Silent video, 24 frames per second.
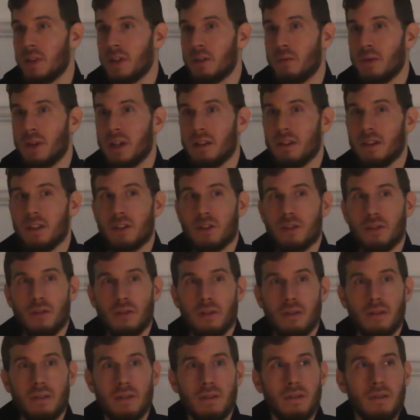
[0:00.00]
between the
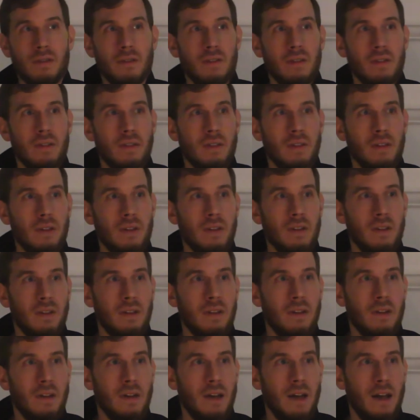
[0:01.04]
truth
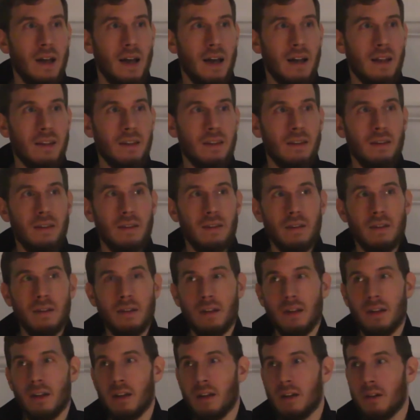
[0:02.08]
and
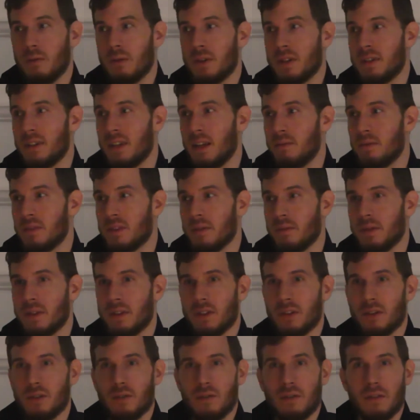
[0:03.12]
what seems to
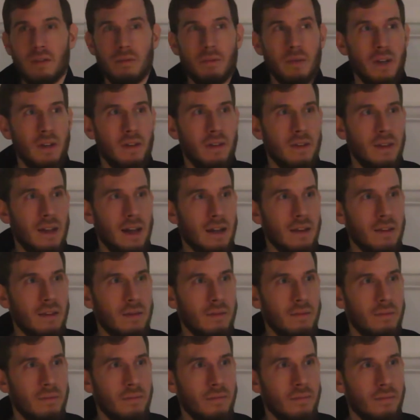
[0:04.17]
be the truth, but it's
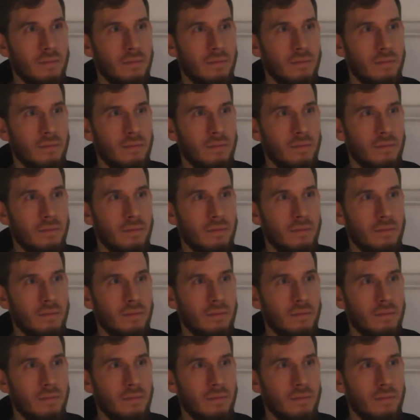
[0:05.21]
not,